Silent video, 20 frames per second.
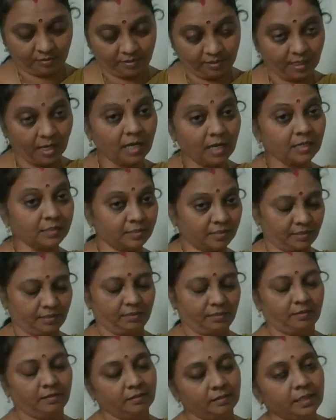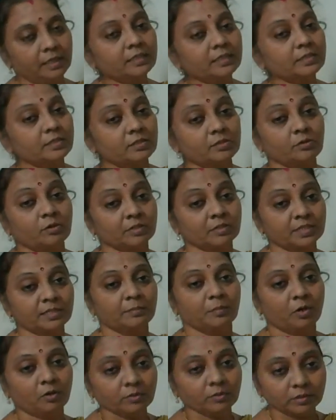Last, it talks
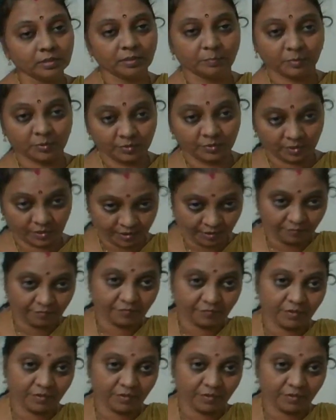about the position.